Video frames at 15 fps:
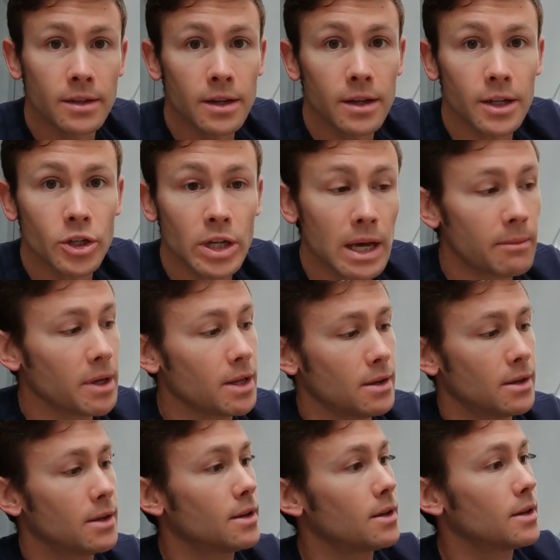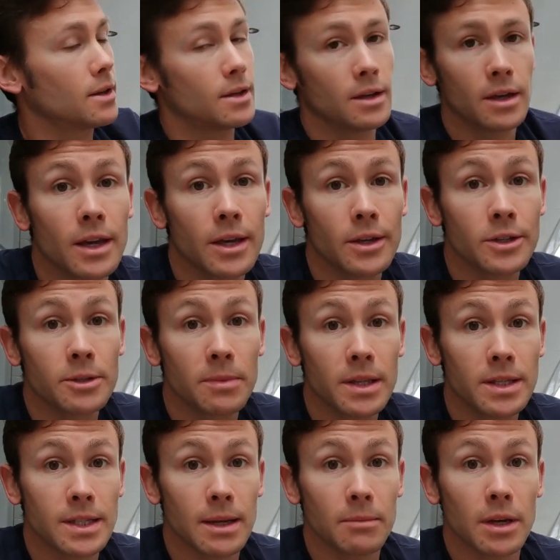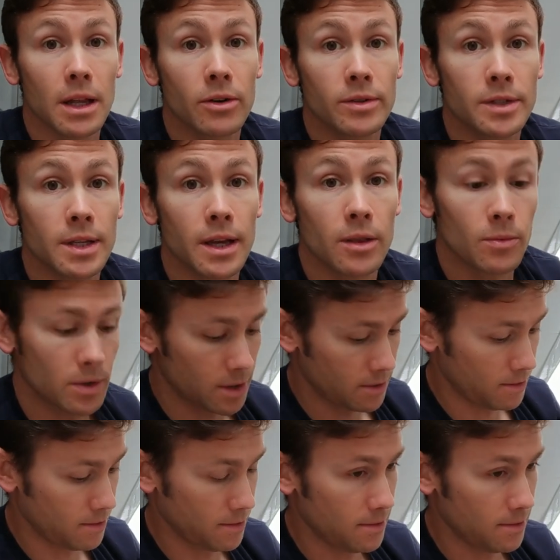dirty chamois, used to be the same colour as the other one,